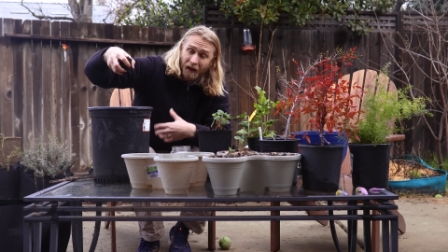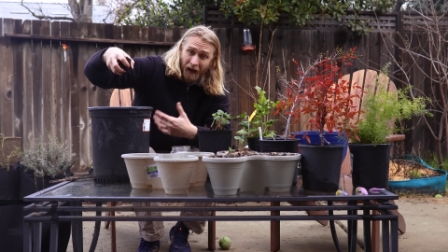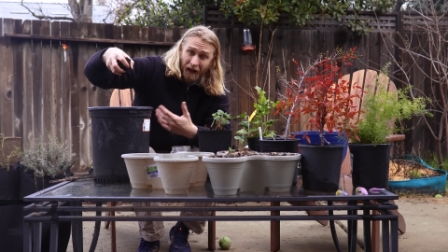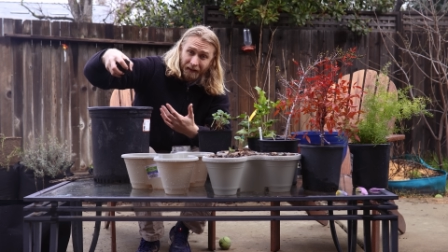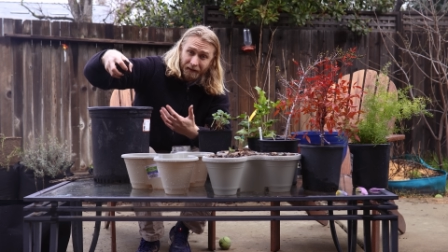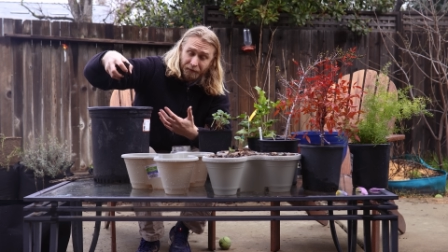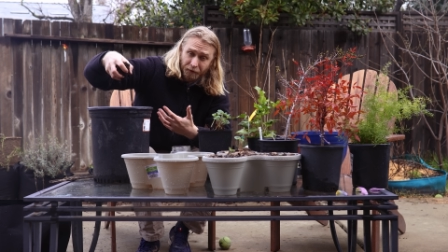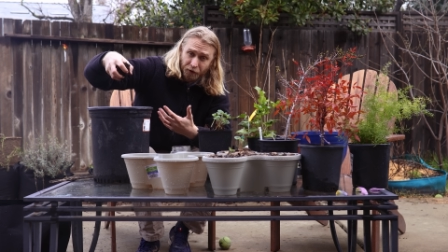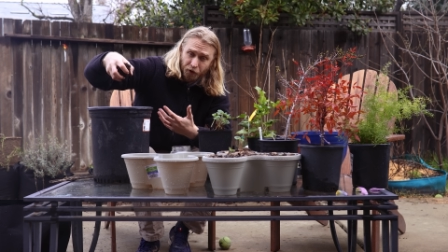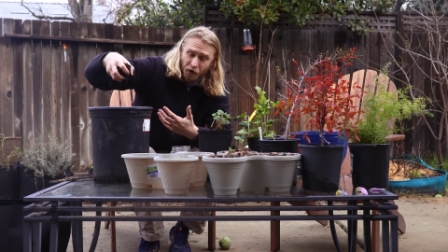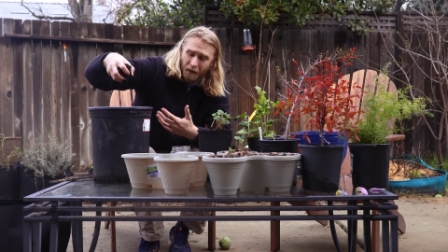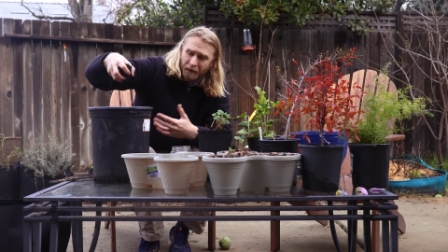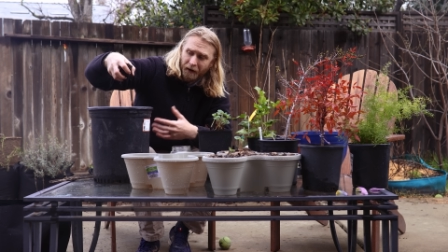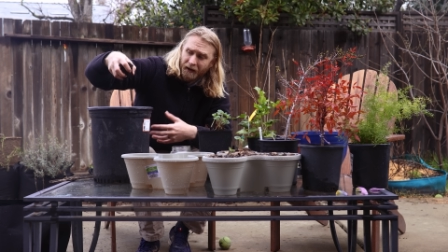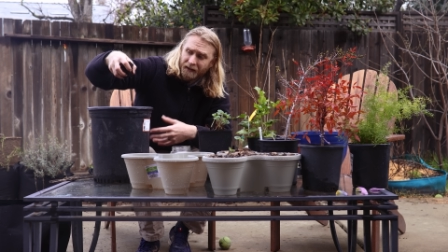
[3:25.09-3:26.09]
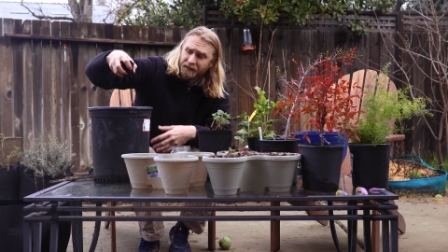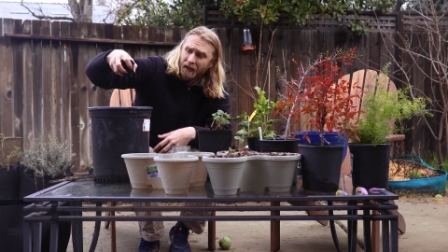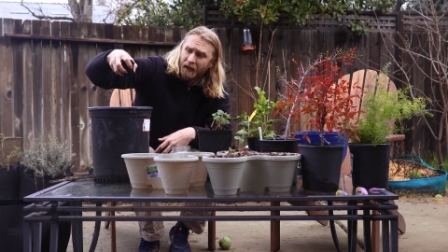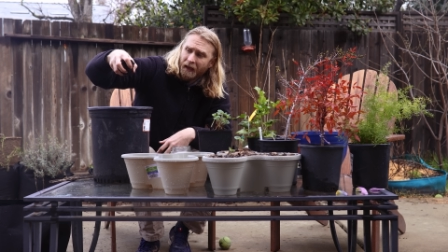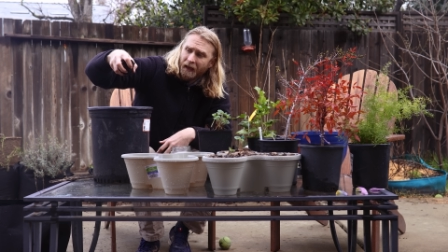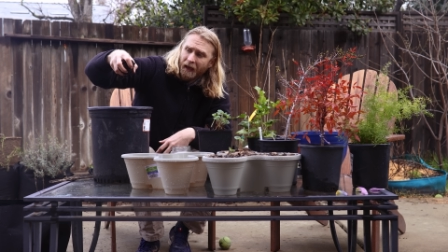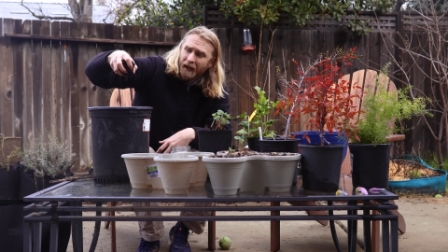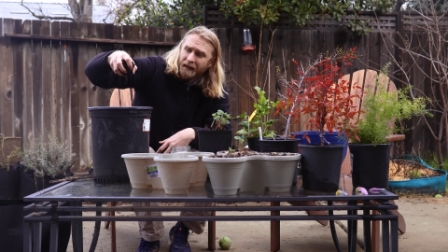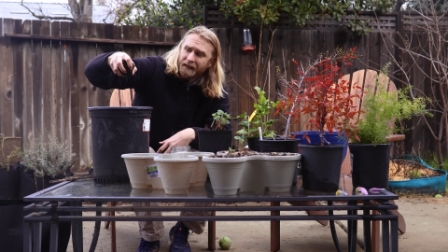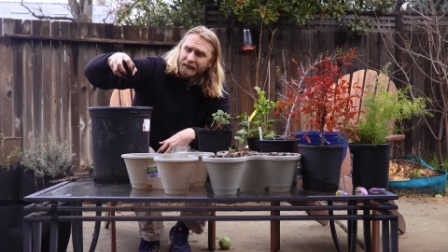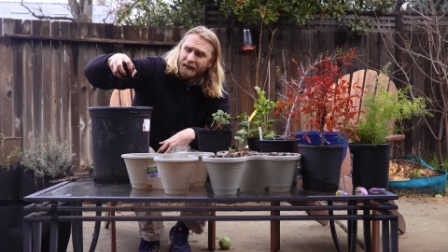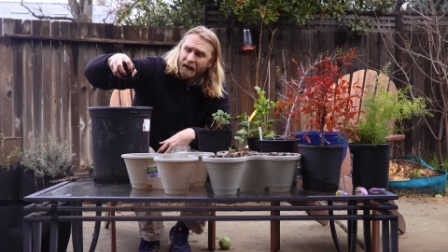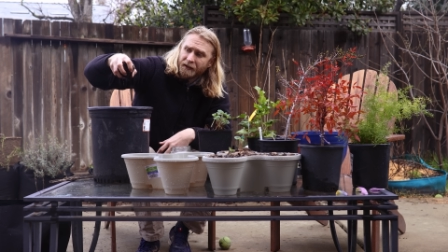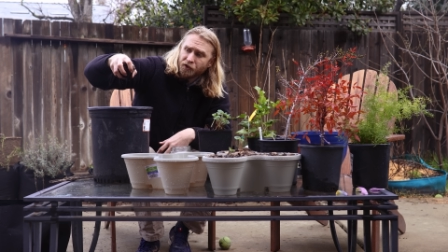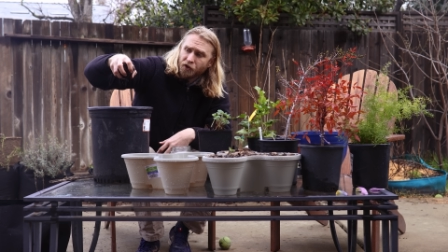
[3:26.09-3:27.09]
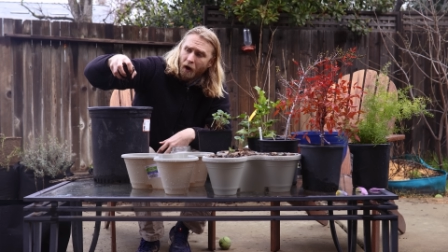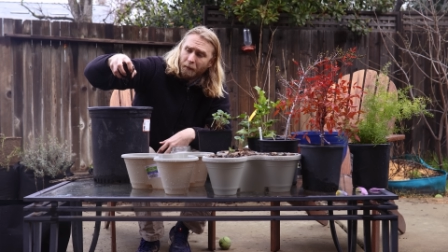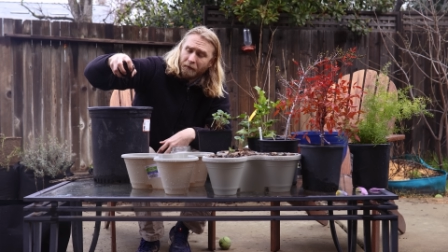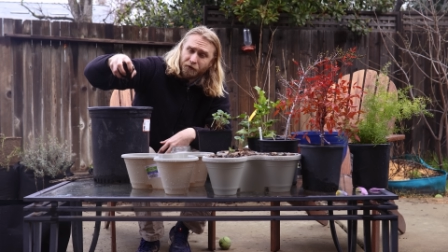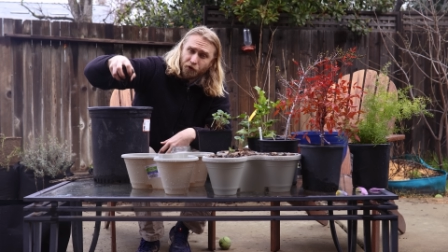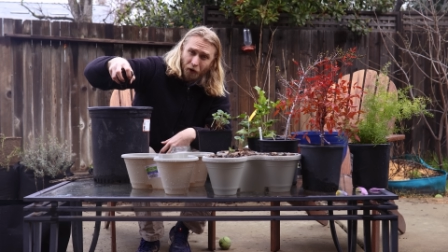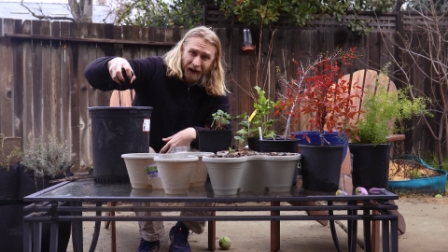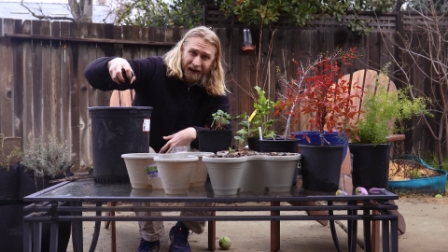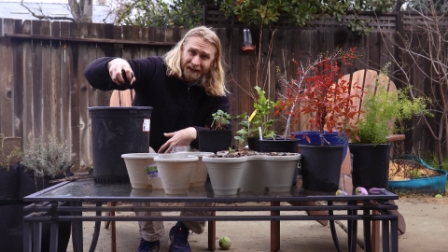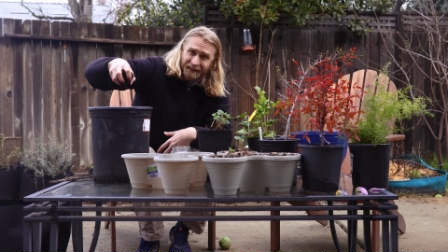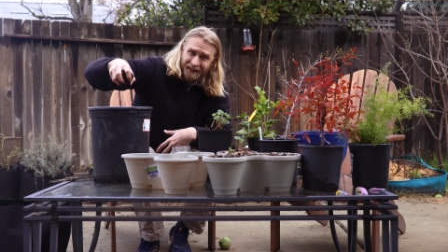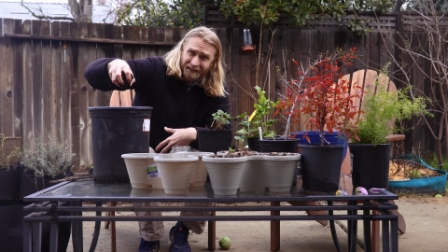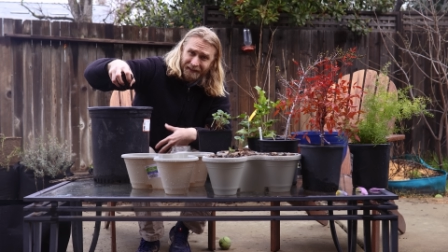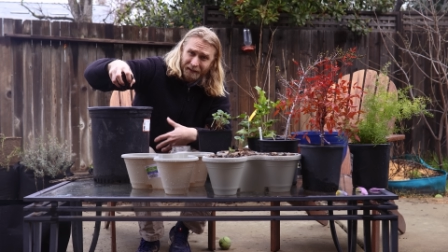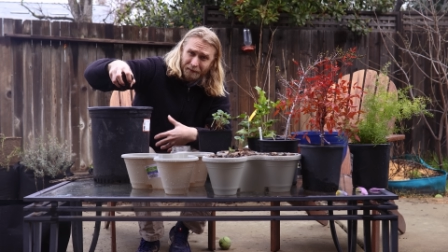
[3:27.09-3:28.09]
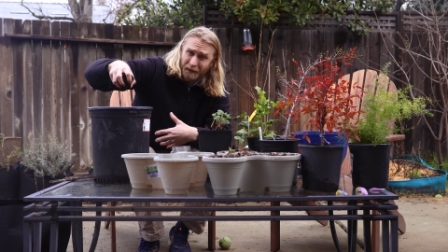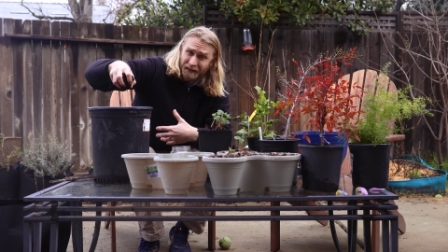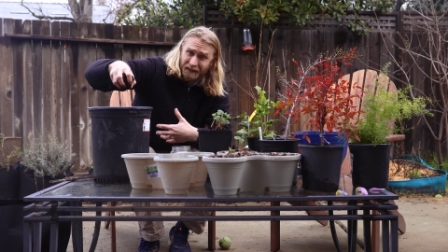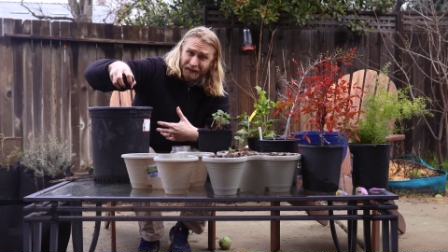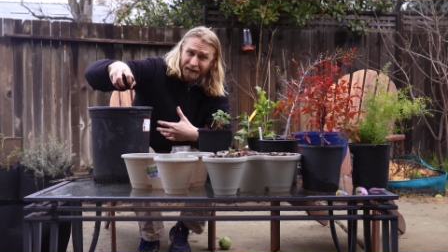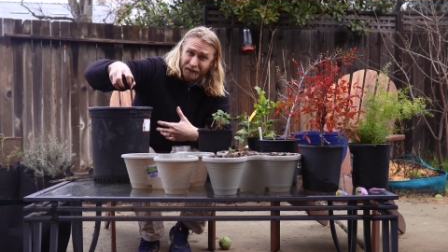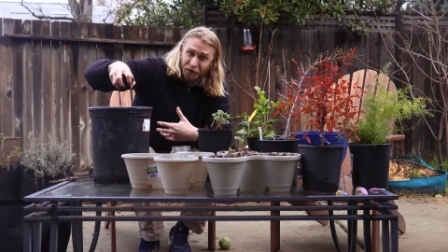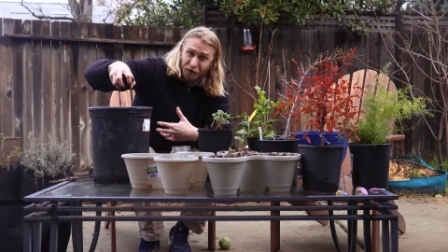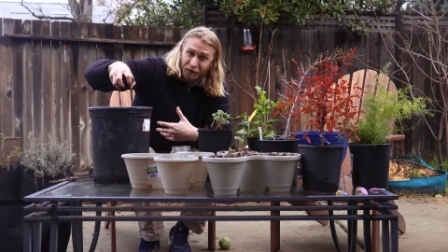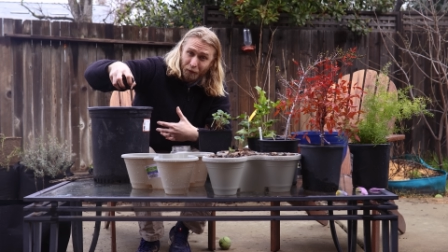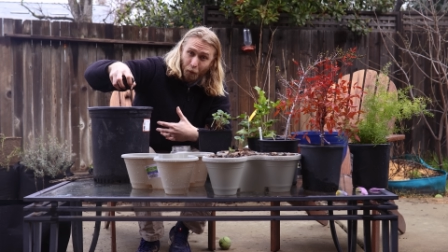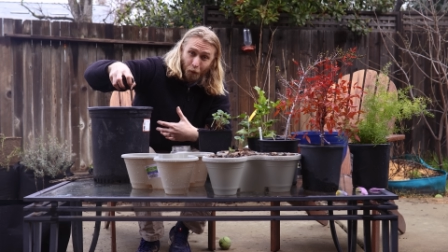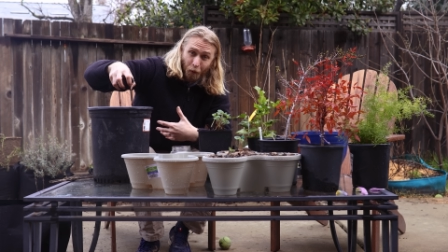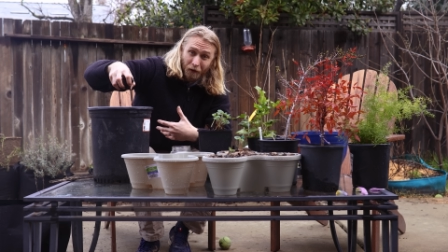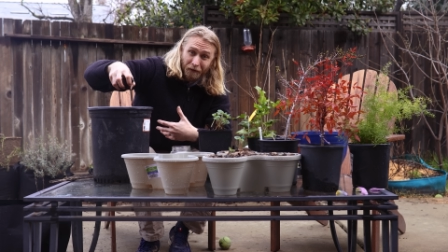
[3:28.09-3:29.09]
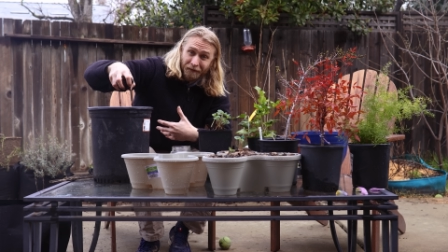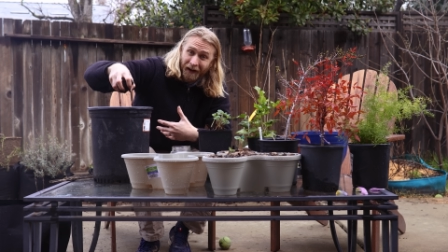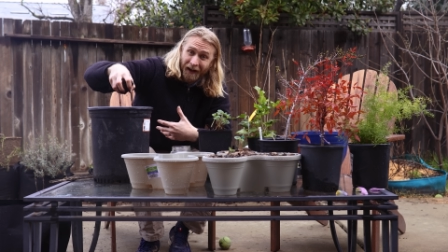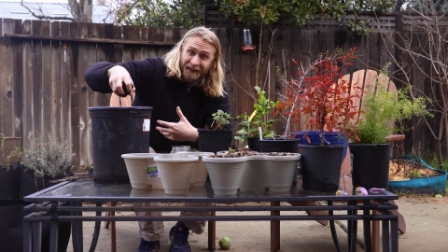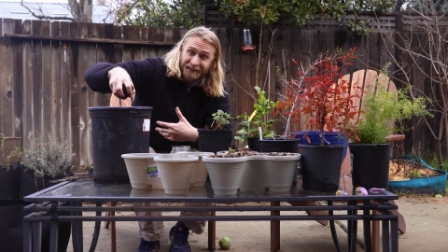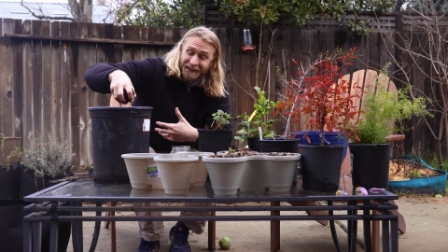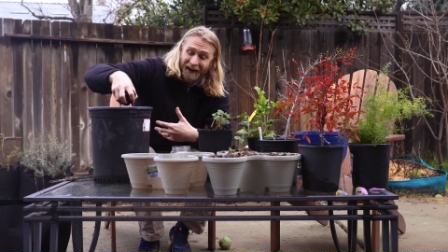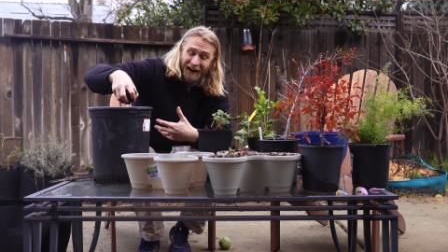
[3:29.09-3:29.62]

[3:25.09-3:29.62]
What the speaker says: at least for strawberries, it does a nice job of draining since it's basically just wood fines.